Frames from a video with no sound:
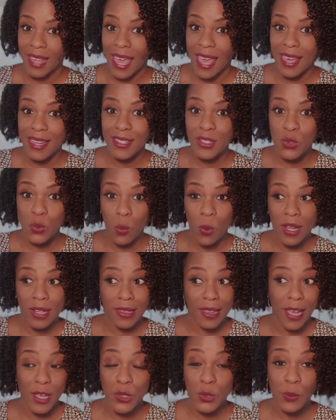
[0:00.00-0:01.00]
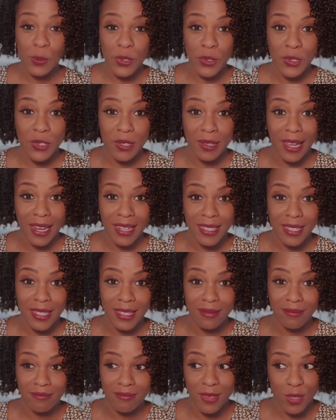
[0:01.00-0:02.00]
And what classrooms are
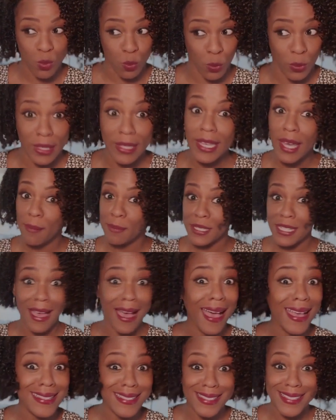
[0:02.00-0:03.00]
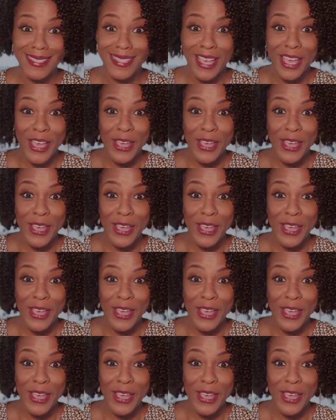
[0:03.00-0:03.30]
selected is really up to us.